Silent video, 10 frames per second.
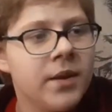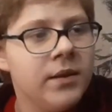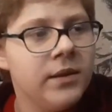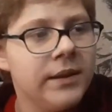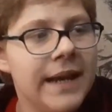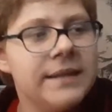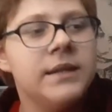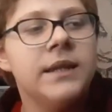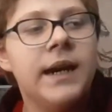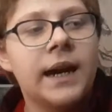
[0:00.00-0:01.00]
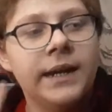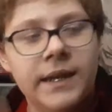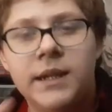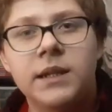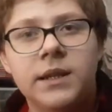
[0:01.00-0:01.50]
Let the
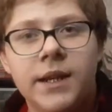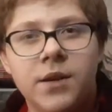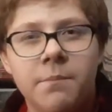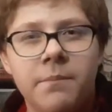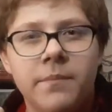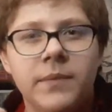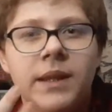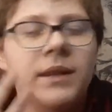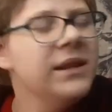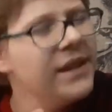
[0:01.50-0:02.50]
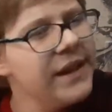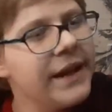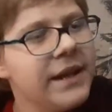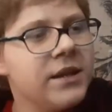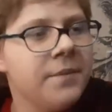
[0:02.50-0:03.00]
ideas
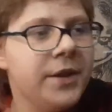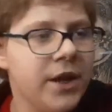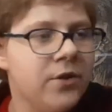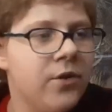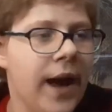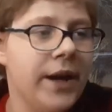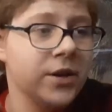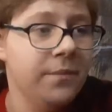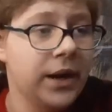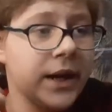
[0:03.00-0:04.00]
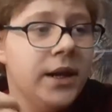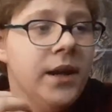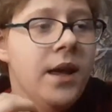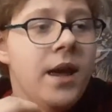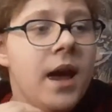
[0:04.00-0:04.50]
come to you and your mind,
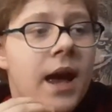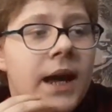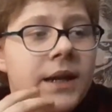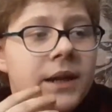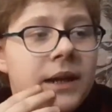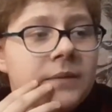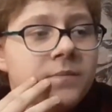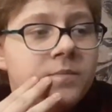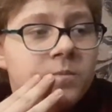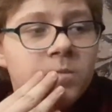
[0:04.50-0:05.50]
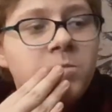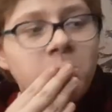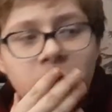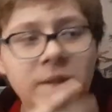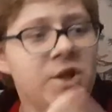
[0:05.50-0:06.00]
and
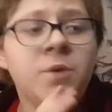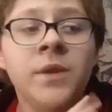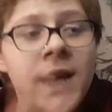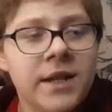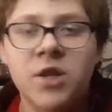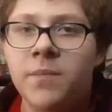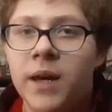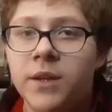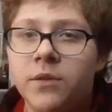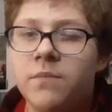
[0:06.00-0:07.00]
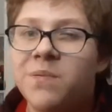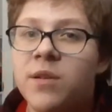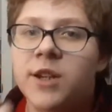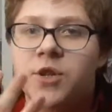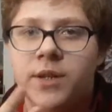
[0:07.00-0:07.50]
just relax your mind. Don't
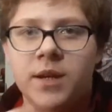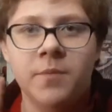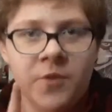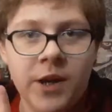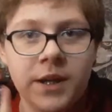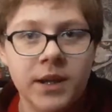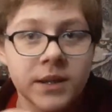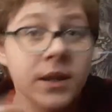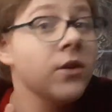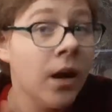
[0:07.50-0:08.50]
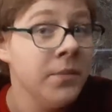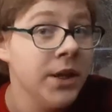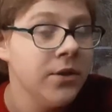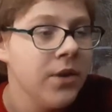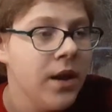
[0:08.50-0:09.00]
pressure it to come up with ideas. They'll come to
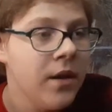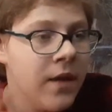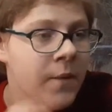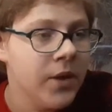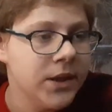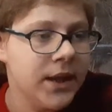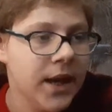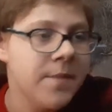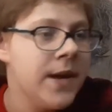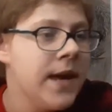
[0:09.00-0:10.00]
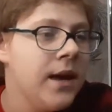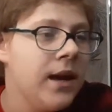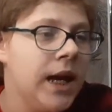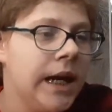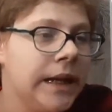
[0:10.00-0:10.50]
you. They will in time.
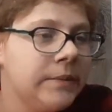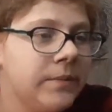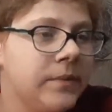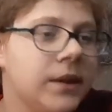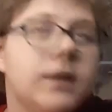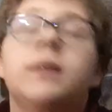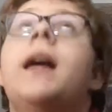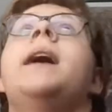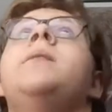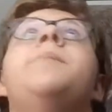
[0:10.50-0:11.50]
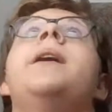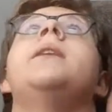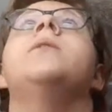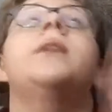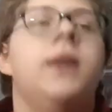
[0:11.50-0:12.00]
Lie in
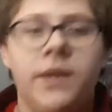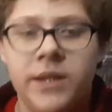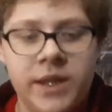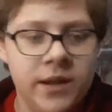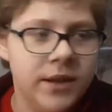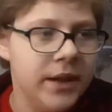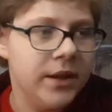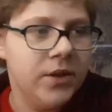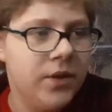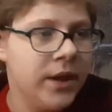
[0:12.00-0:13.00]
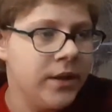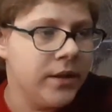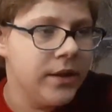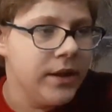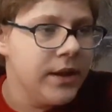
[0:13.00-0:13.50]
bed looking at the ceiling. You
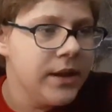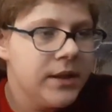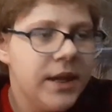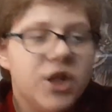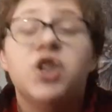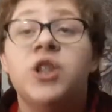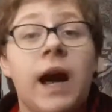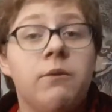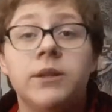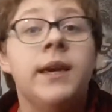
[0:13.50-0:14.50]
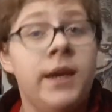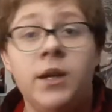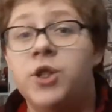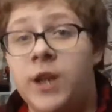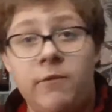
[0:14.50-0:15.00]
can take a shower. Taking a
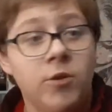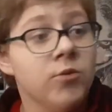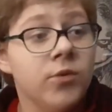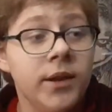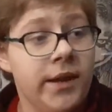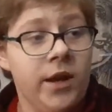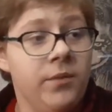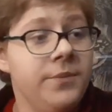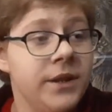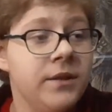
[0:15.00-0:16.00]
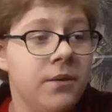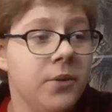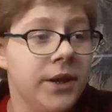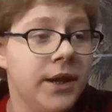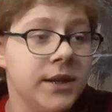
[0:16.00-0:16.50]
shower really helps. It
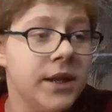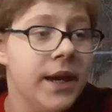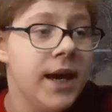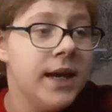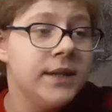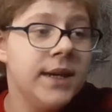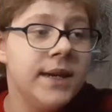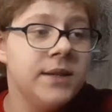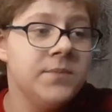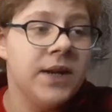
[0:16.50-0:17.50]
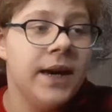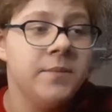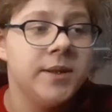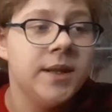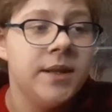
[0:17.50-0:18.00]
really does. Taking some time
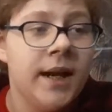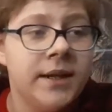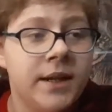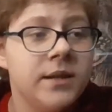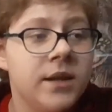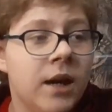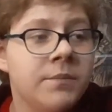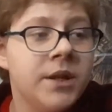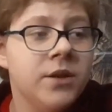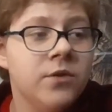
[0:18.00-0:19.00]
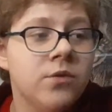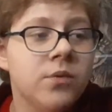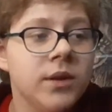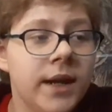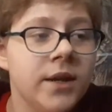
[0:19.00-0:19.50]
to let ideas come to you
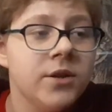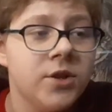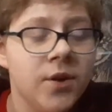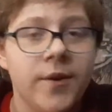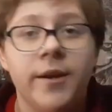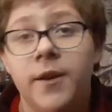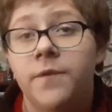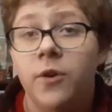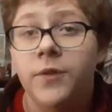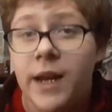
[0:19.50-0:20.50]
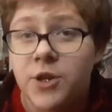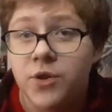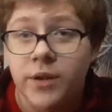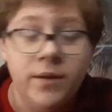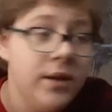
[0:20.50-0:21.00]
will let your story unfold
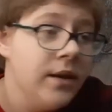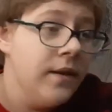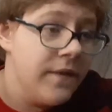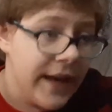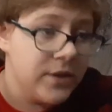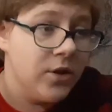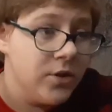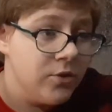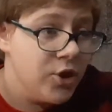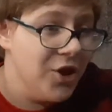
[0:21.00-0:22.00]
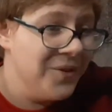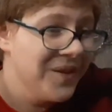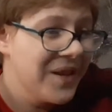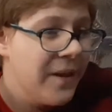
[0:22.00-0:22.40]
naturally. That's also true.